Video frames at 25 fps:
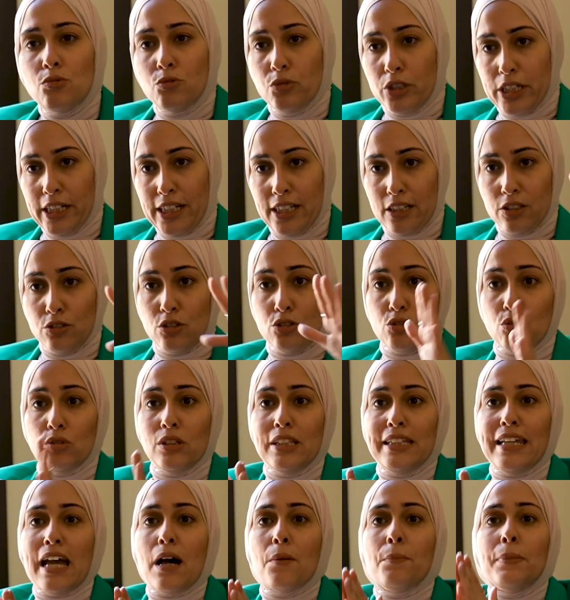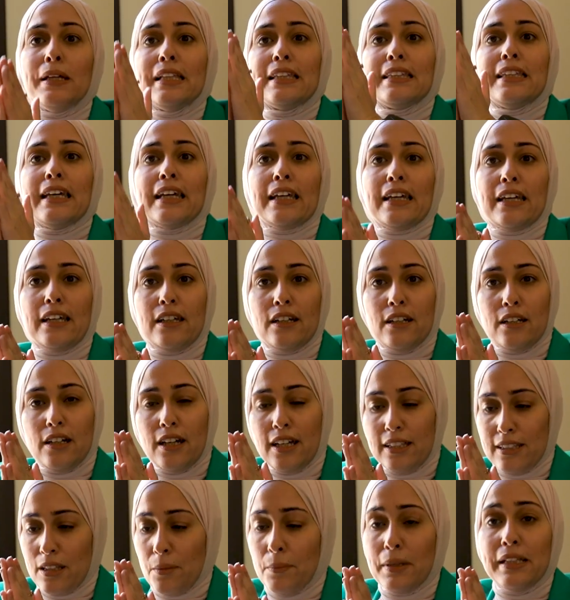work, not only a building
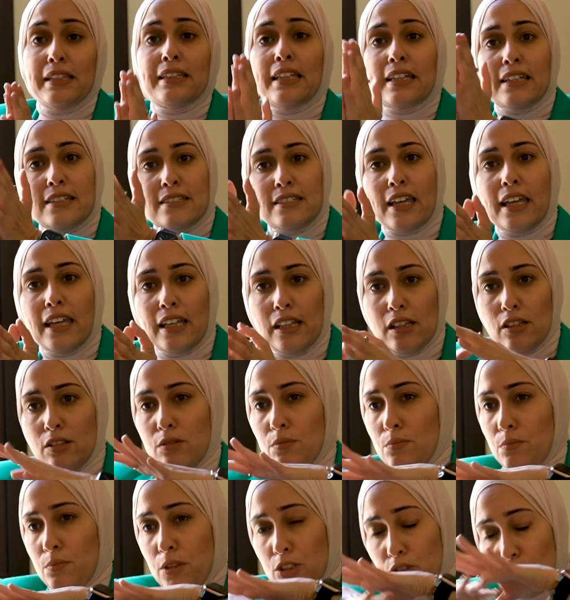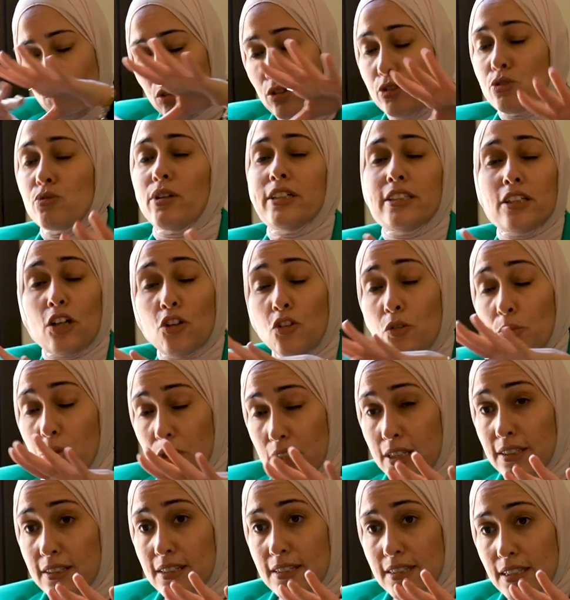at a building scale, but also at a
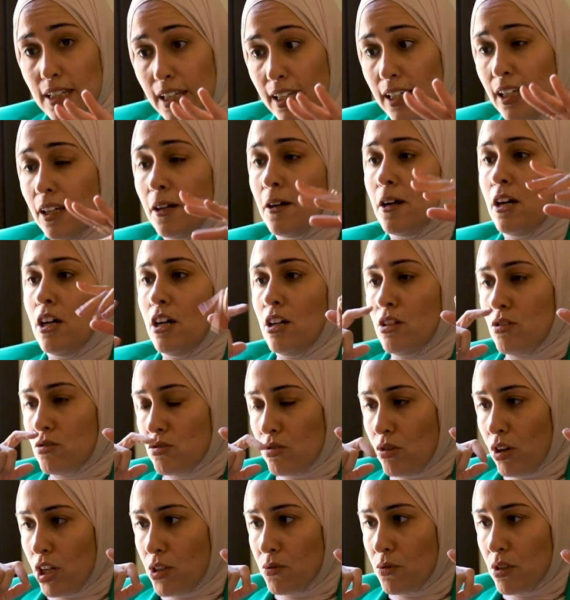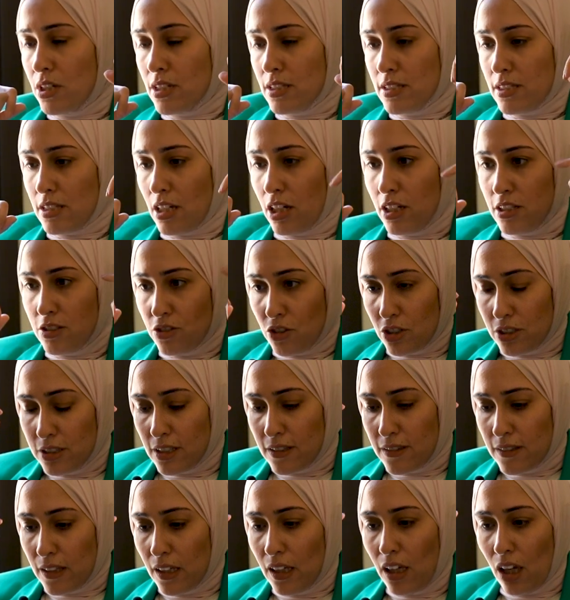community scale. So I
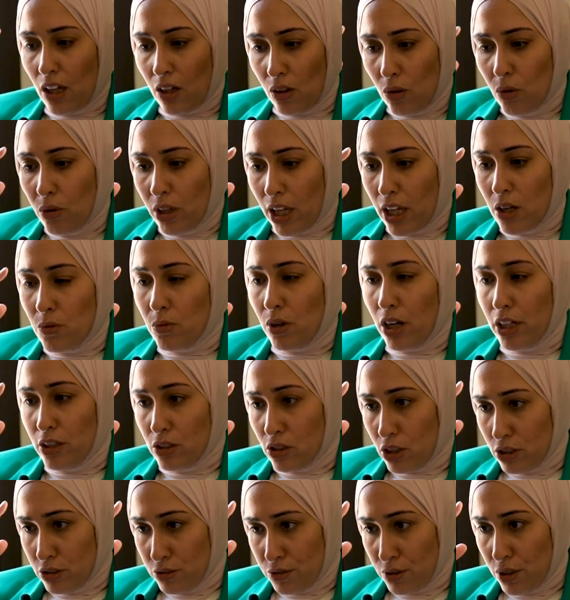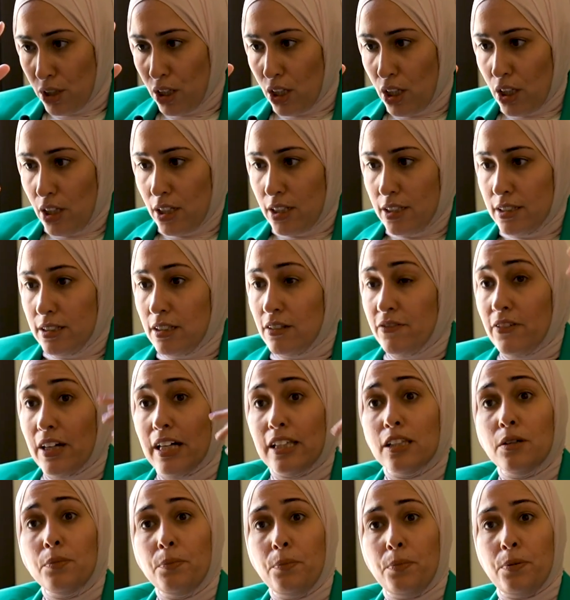started thinking, okay, why not
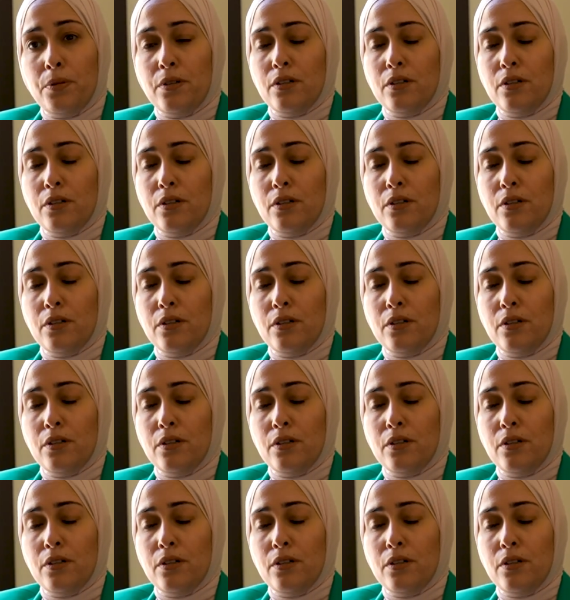develop